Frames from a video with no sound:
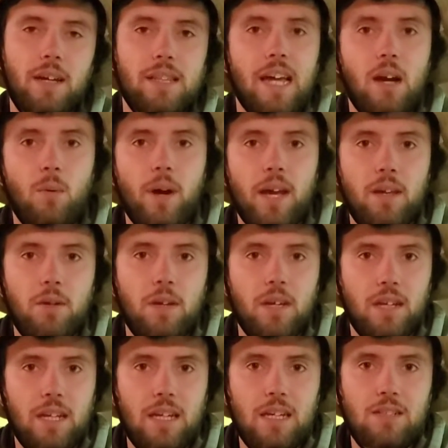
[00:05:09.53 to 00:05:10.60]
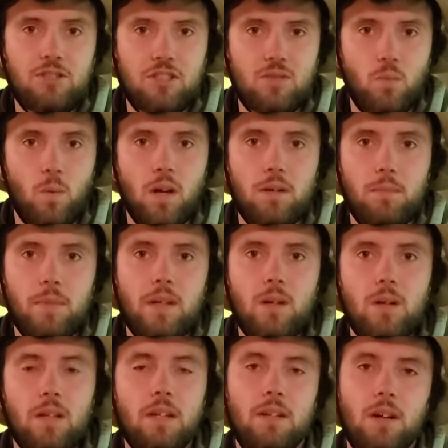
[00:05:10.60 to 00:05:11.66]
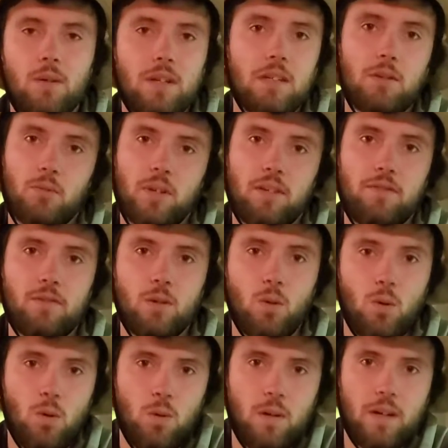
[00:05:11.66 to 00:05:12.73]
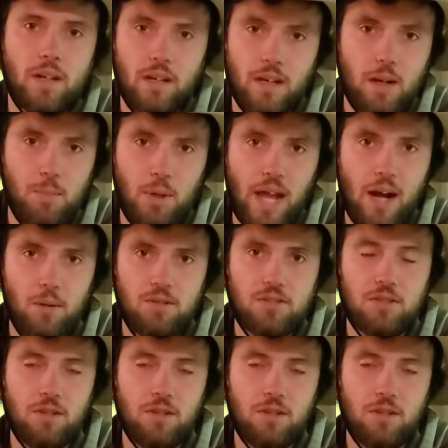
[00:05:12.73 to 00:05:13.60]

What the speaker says: And that way you can eat just one meal and you don't need to refuel in a couple hours.